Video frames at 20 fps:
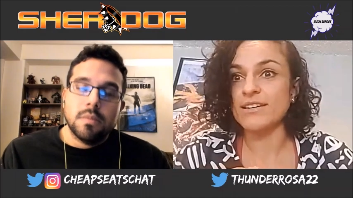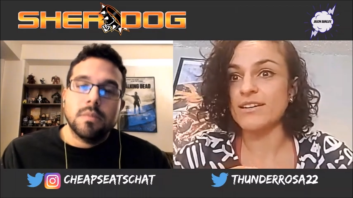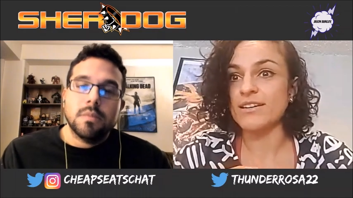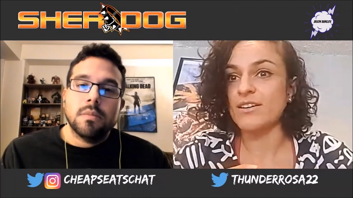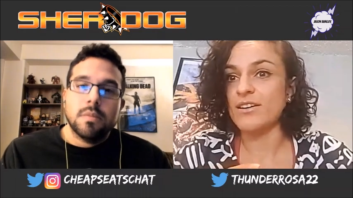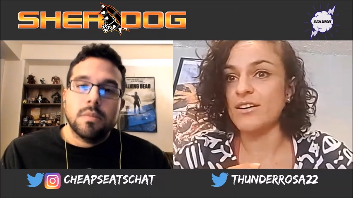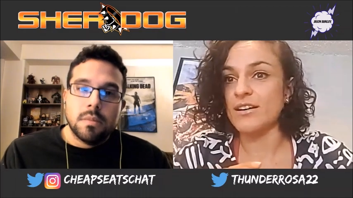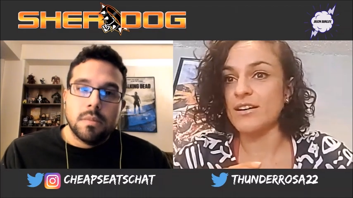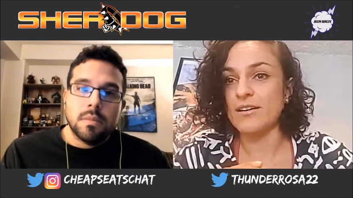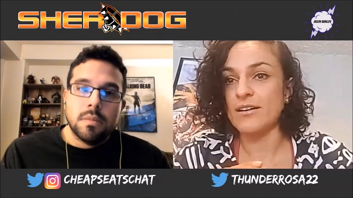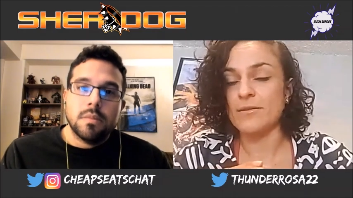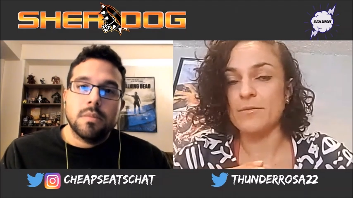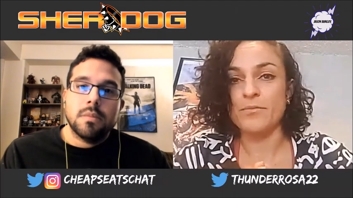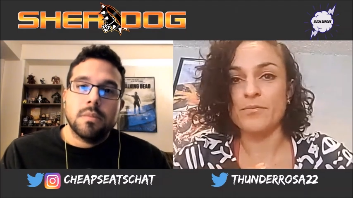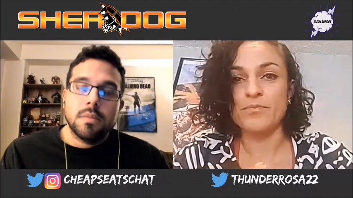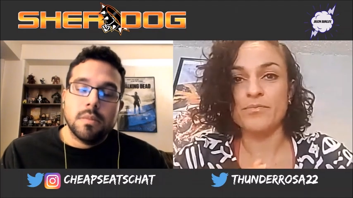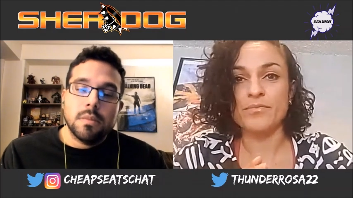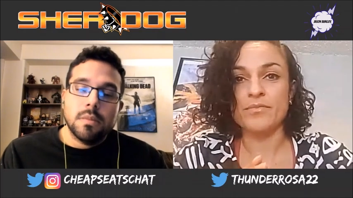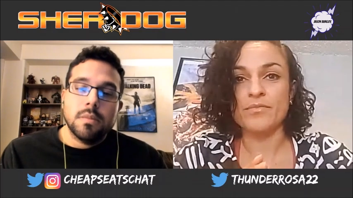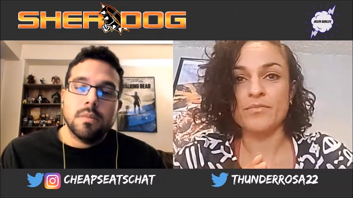Speaker 1: um,
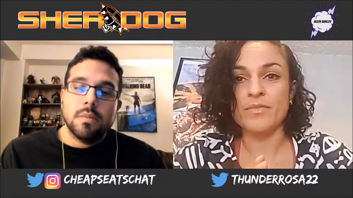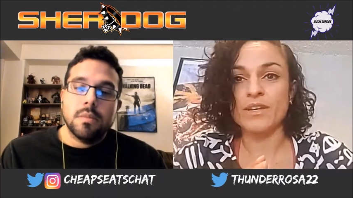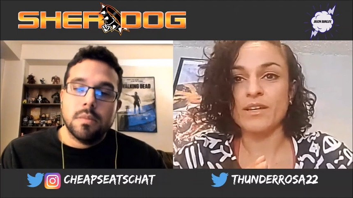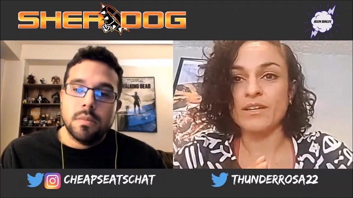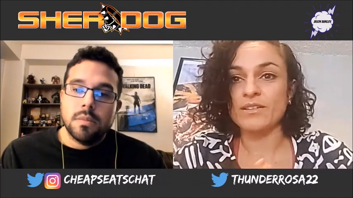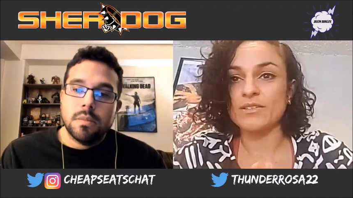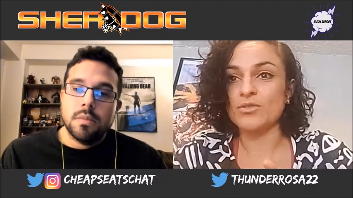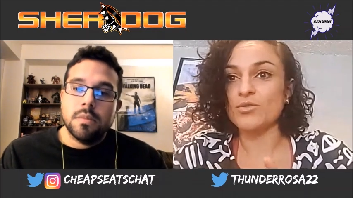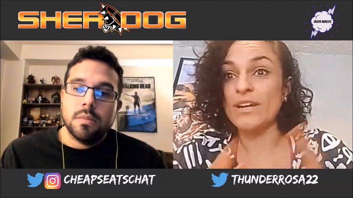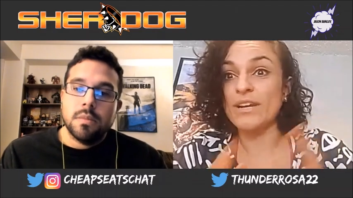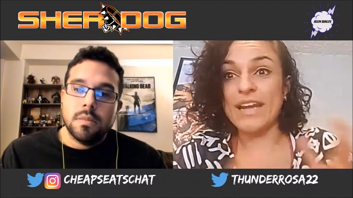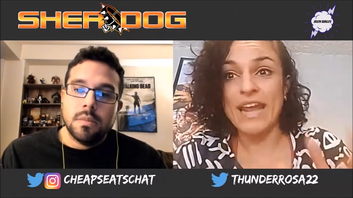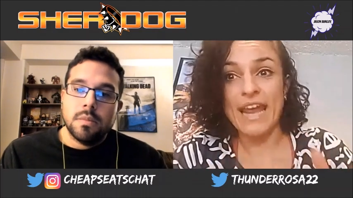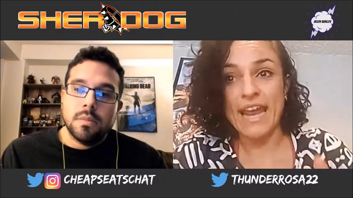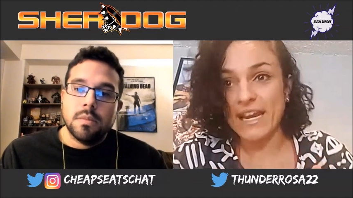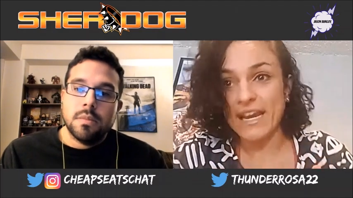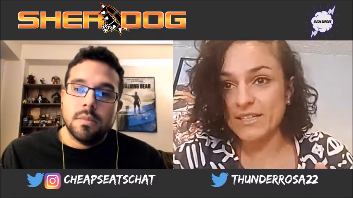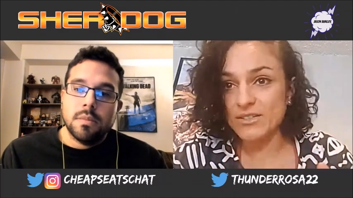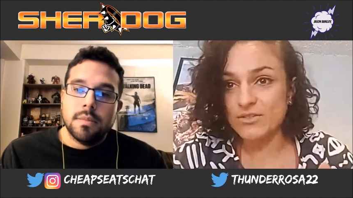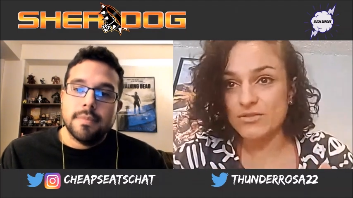doing
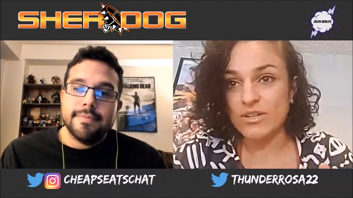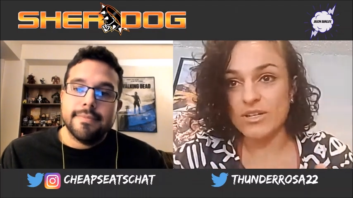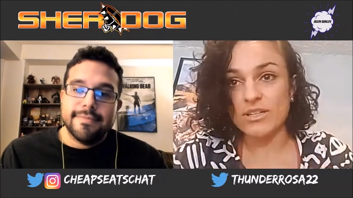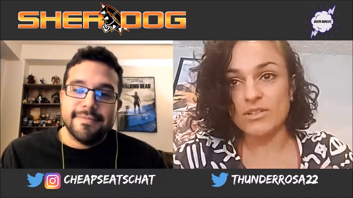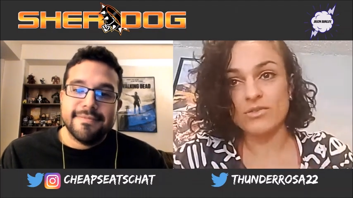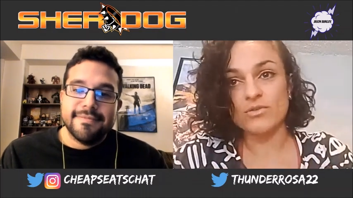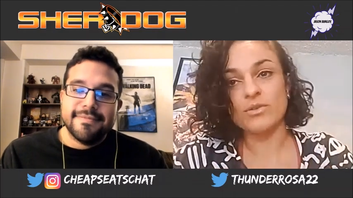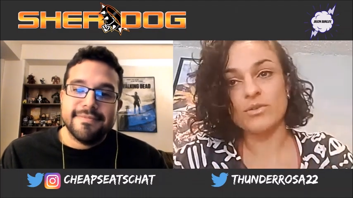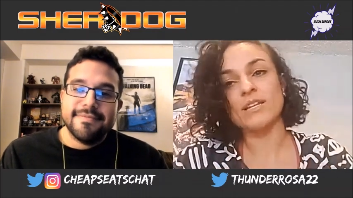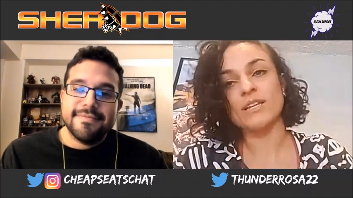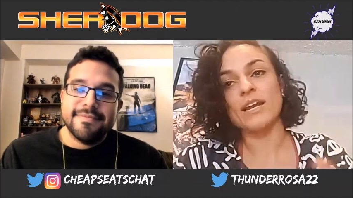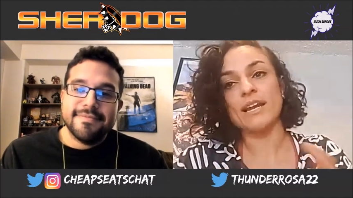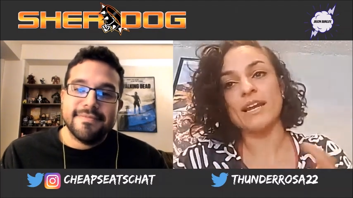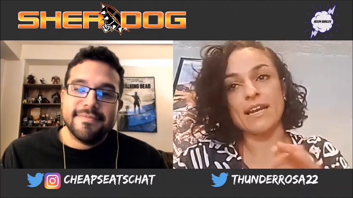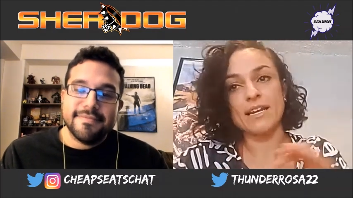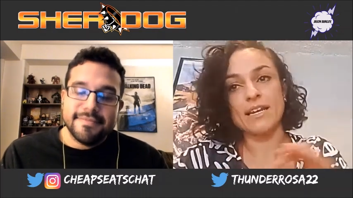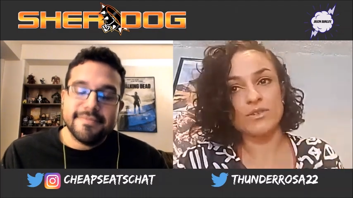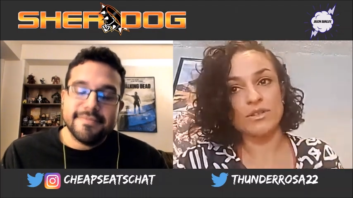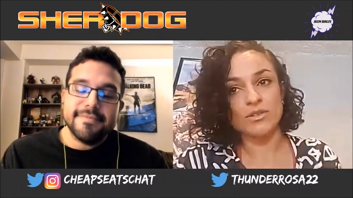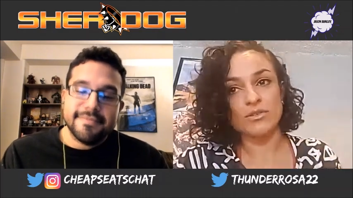extra, doing that extra
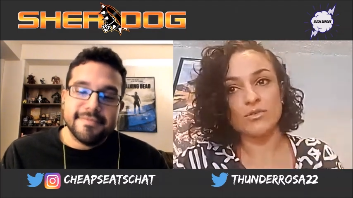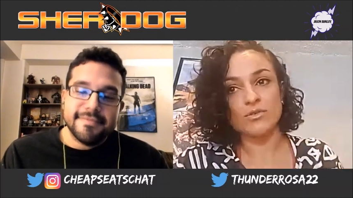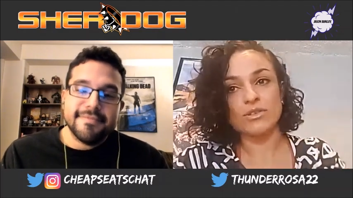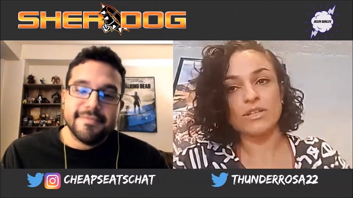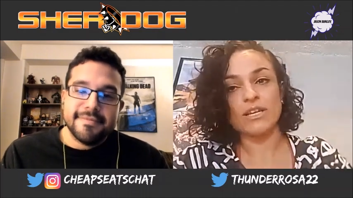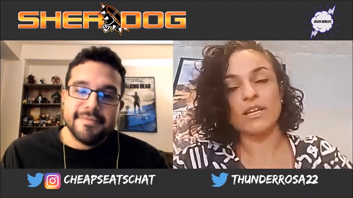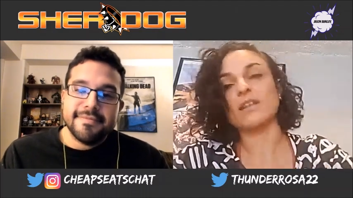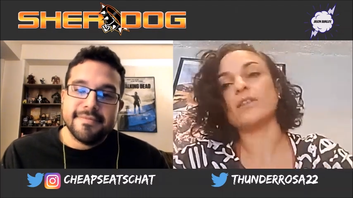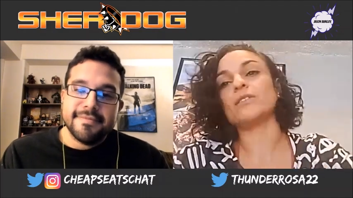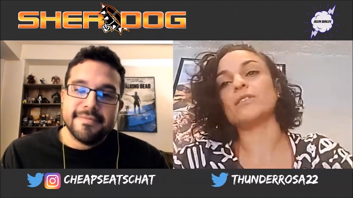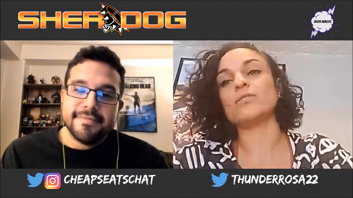little thing to